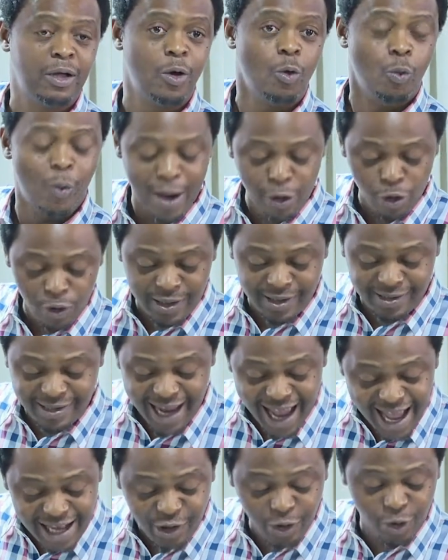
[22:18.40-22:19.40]
When you
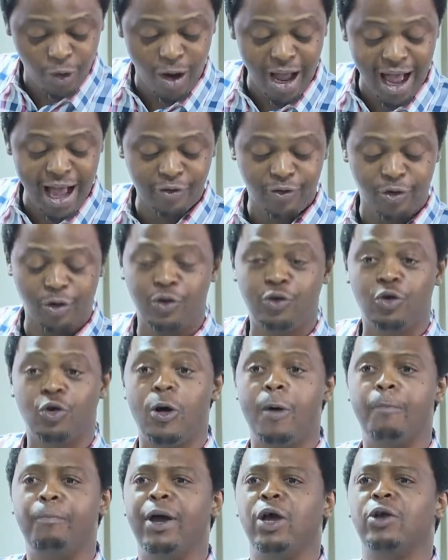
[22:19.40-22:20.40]
test your actions, you
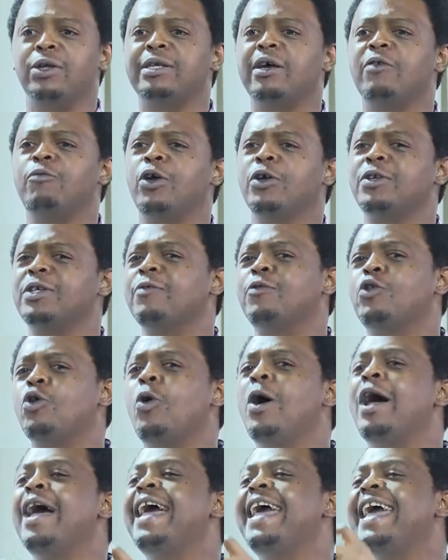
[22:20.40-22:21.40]
compare yourself with yourself.
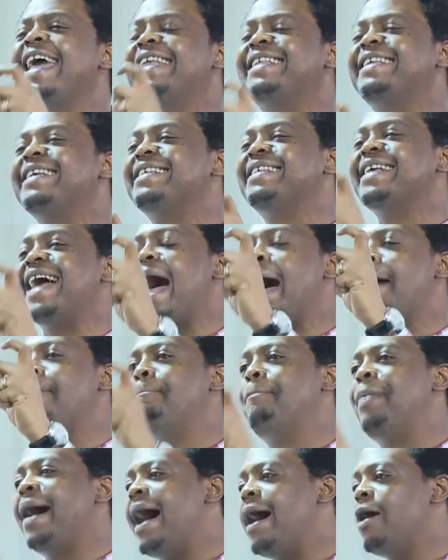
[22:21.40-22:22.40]
So it is
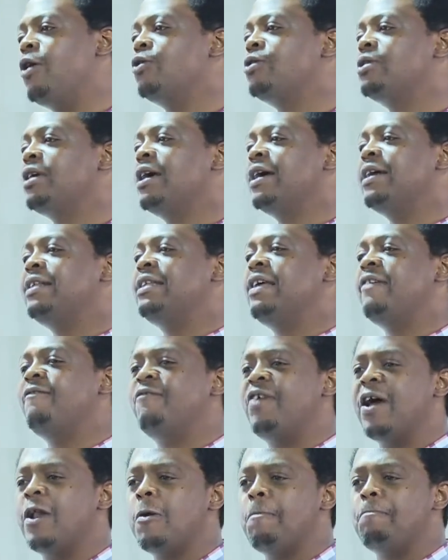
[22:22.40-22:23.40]
about
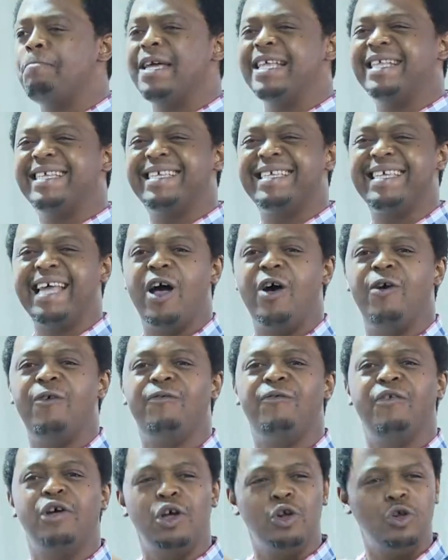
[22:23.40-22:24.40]
developing
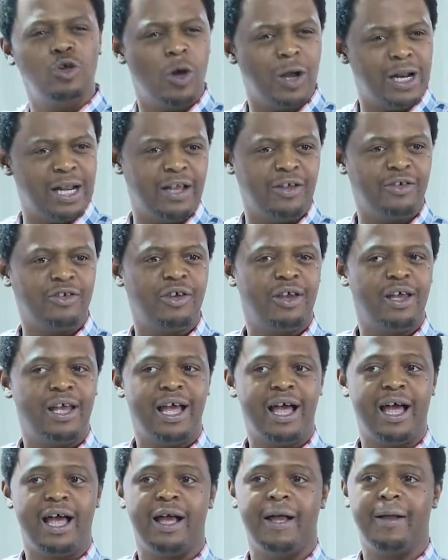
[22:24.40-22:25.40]
self-knowledge.
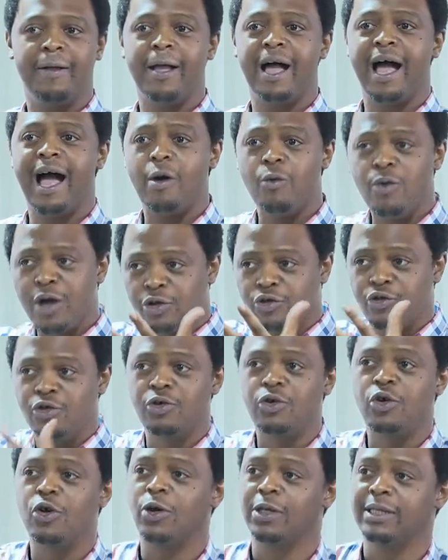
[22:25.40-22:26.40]
How well do you
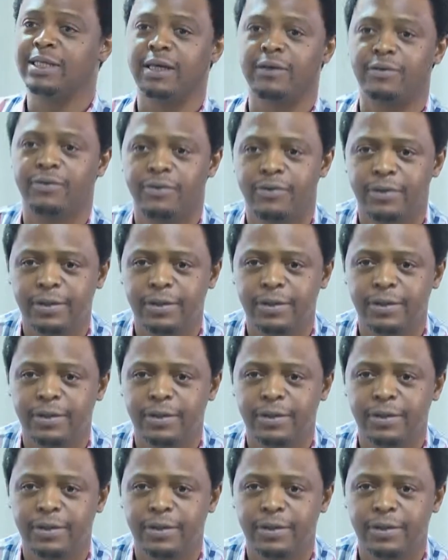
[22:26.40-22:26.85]
know yourself?